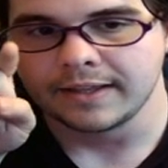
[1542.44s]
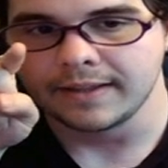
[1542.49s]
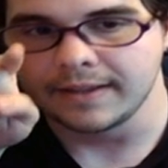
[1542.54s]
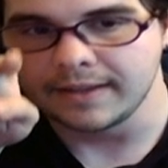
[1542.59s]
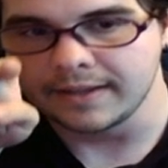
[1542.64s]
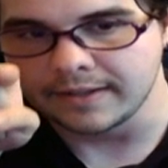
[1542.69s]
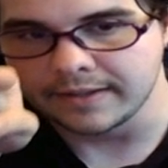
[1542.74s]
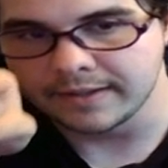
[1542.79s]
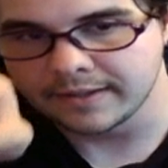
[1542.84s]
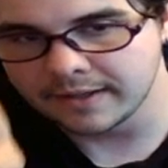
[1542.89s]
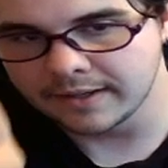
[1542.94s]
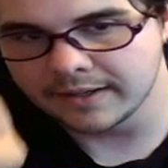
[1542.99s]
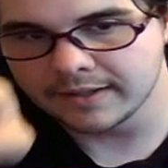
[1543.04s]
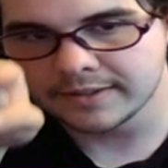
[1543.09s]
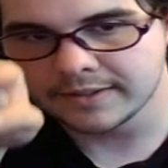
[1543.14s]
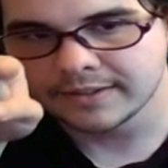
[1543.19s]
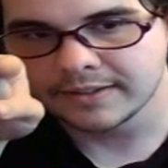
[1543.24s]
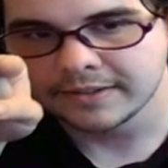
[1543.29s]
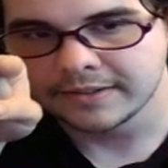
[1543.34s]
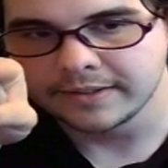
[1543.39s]
it
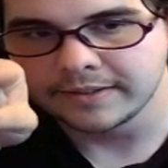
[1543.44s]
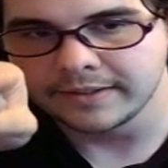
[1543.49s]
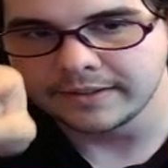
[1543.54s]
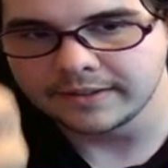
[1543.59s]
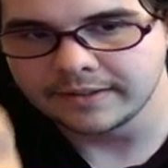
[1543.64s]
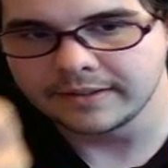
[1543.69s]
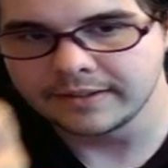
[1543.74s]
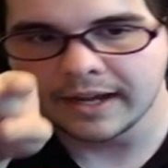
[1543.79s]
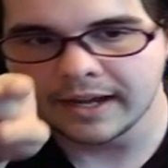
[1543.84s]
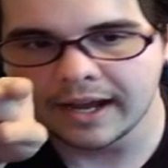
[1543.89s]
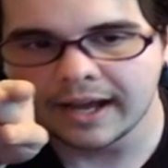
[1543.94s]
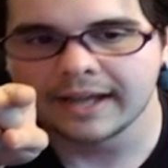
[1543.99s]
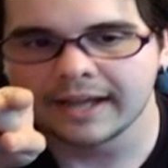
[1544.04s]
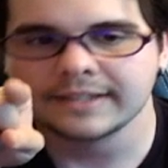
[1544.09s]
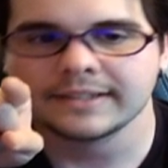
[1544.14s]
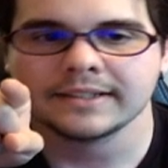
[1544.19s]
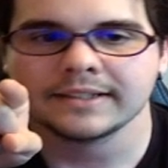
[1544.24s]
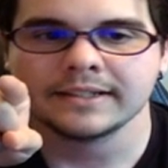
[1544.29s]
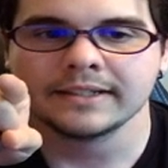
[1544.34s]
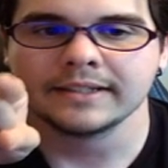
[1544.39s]
does
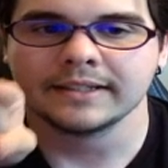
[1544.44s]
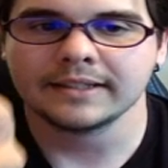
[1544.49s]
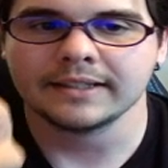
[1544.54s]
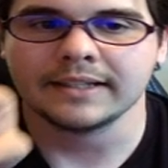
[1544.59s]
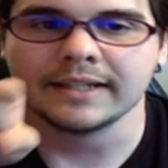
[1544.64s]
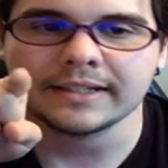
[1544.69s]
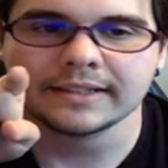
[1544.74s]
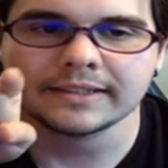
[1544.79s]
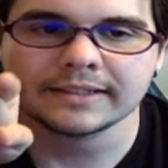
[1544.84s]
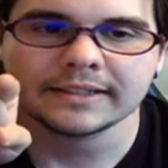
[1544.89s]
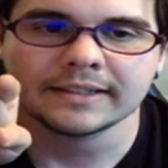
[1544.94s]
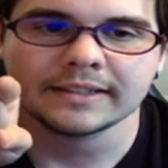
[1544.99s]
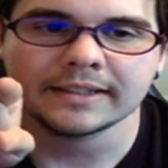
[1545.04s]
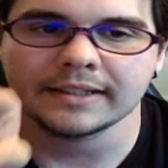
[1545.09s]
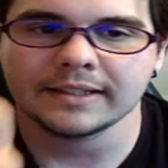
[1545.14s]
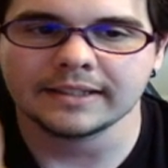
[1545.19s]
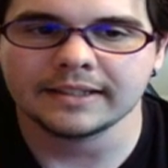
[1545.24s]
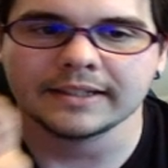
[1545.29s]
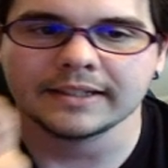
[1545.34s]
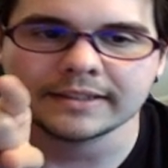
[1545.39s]
not get
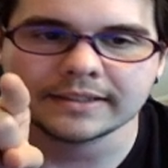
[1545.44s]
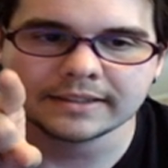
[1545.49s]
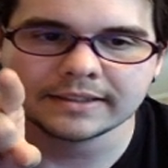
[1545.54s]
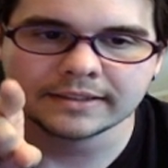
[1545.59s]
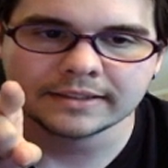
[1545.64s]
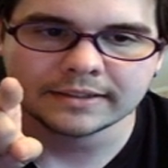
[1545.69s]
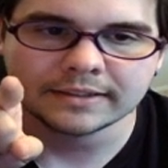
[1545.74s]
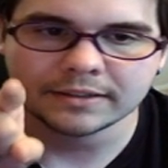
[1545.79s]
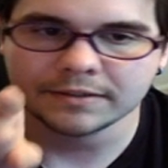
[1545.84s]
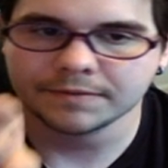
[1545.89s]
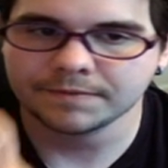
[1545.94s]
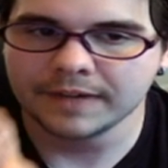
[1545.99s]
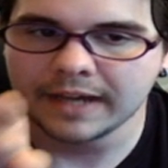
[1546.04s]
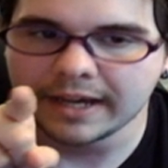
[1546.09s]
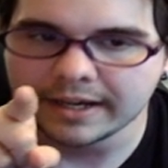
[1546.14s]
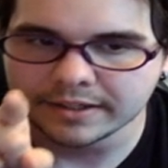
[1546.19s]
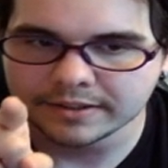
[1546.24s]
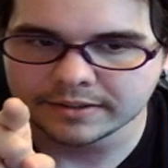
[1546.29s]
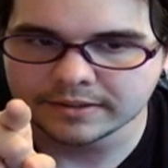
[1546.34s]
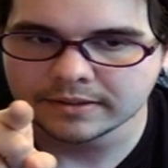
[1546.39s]
its
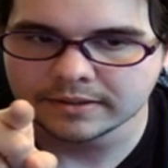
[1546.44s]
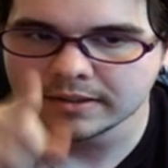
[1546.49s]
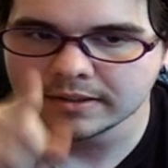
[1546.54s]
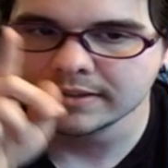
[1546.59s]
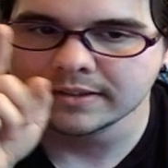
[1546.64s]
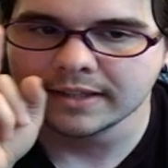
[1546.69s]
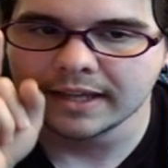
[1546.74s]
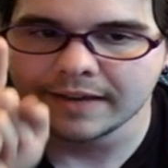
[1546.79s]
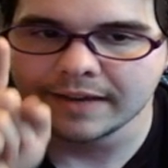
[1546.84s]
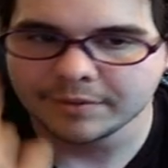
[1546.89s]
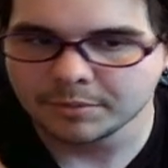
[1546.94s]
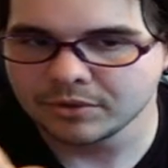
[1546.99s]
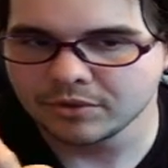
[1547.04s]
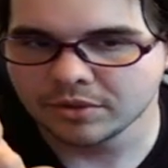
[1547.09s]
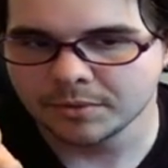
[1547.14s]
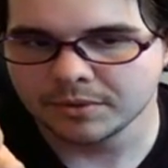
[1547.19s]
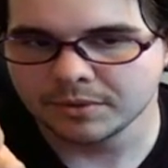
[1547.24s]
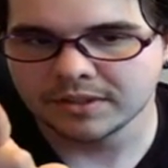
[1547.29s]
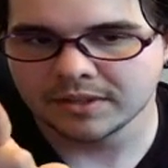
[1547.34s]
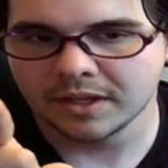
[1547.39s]
effects, because they have to be
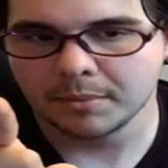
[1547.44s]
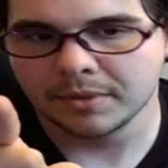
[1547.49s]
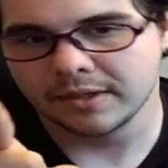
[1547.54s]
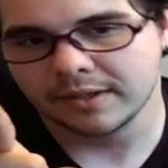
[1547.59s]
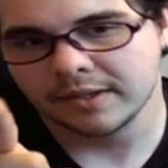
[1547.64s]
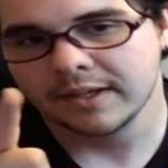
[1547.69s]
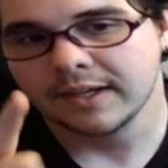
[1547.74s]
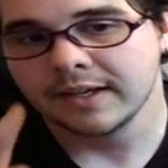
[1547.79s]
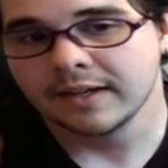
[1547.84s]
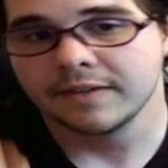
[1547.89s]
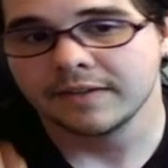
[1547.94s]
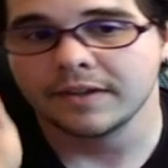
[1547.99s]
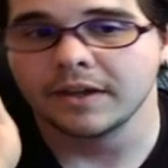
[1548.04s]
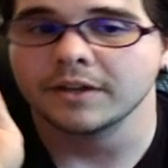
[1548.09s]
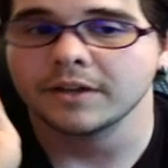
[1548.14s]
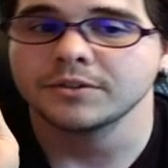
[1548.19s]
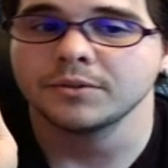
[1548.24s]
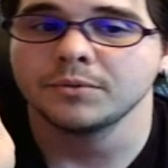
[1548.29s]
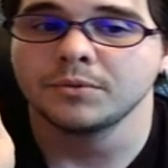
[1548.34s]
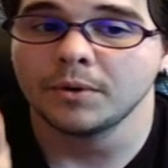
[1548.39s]
tribute summoned. They
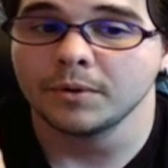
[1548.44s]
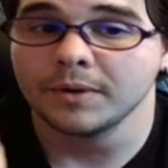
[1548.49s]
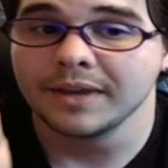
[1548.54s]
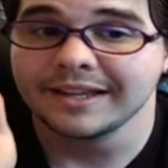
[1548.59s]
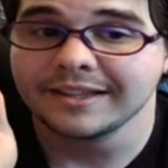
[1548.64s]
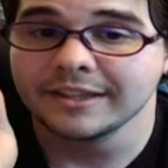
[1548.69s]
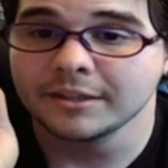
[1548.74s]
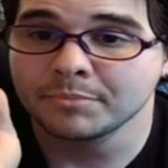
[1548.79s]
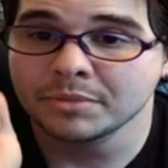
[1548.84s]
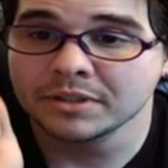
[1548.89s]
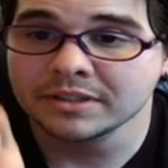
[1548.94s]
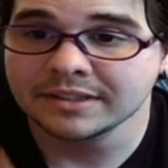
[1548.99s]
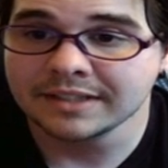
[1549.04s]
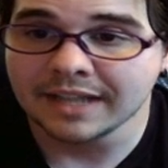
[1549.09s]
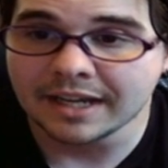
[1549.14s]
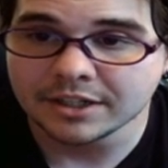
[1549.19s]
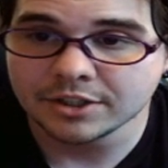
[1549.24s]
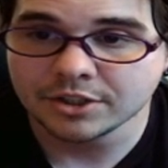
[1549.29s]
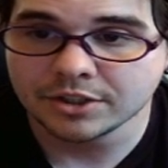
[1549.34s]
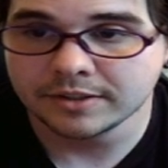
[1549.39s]
also don't gain the
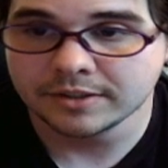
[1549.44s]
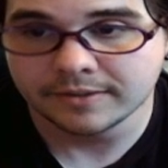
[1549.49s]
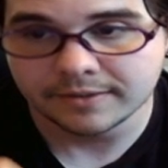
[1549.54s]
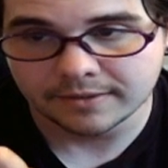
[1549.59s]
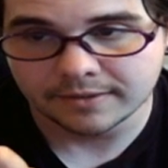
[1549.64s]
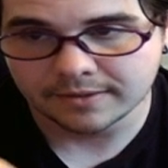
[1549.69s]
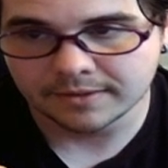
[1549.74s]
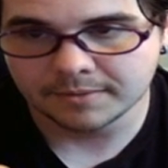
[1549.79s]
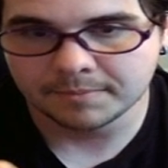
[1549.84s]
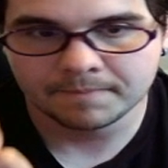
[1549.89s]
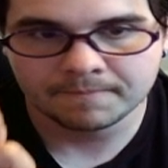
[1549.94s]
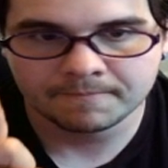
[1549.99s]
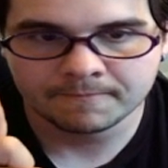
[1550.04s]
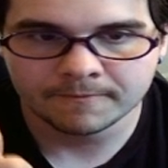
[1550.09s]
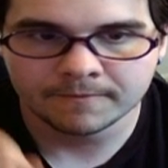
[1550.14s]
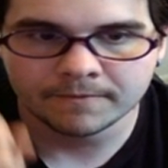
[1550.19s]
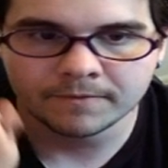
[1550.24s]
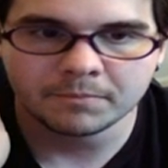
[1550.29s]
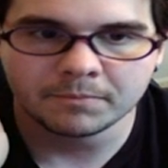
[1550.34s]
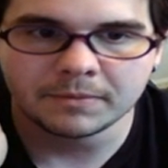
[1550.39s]
protections,
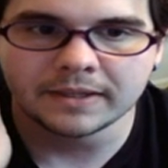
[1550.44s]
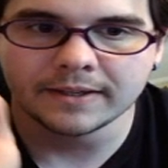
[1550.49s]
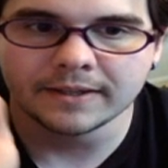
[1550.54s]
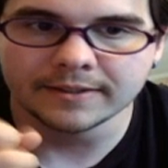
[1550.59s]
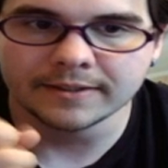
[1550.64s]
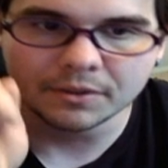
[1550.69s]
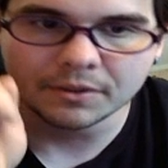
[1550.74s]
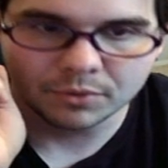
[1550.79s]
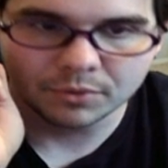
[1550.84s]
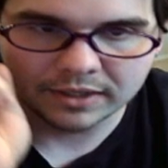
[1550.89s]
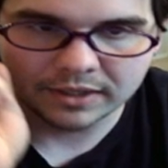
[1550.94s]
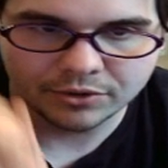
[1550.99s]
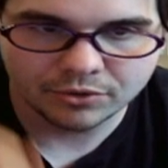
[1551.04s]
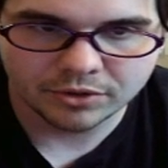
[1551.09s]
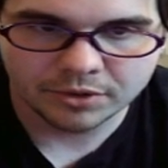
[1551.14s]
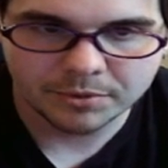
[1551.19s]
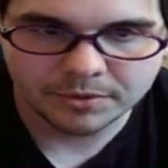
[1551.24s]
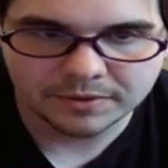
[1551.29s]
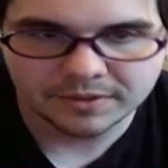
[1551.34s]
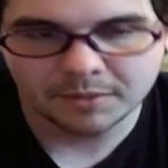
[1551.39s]
because they were not
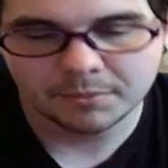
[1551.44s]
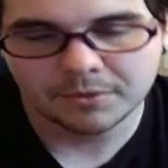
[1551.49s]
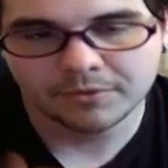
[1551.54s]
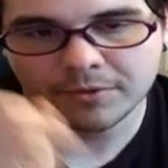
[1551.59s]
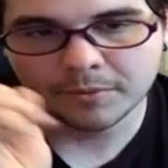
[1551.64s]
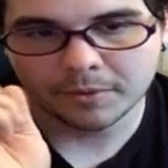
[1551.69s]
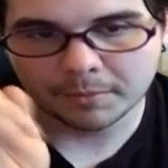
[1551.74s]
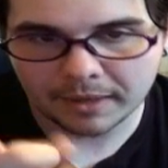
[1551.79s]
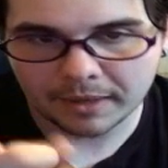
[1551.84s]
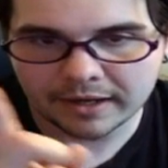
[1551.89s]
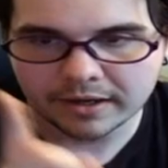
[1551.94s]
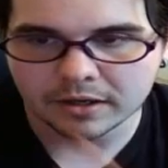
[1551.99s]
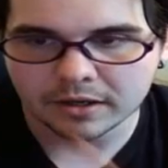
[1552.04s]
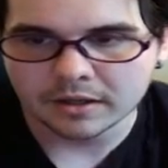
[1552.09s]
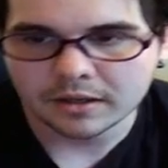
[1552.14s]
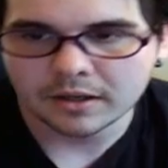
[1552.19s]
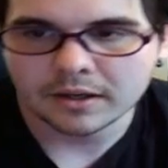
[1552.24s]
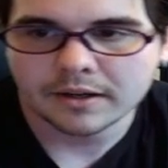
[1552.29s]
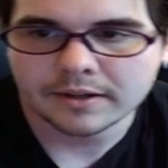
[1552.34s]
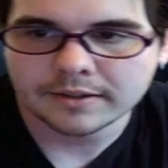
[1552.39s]
tribute summoned from the Monarch
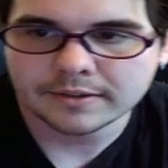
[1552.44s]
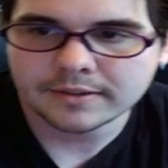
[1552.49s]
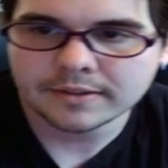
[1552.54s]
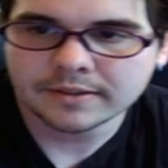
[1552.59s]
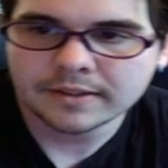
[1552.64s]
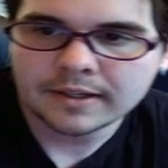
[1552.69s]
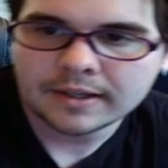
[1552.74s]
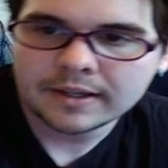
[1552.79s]
cards.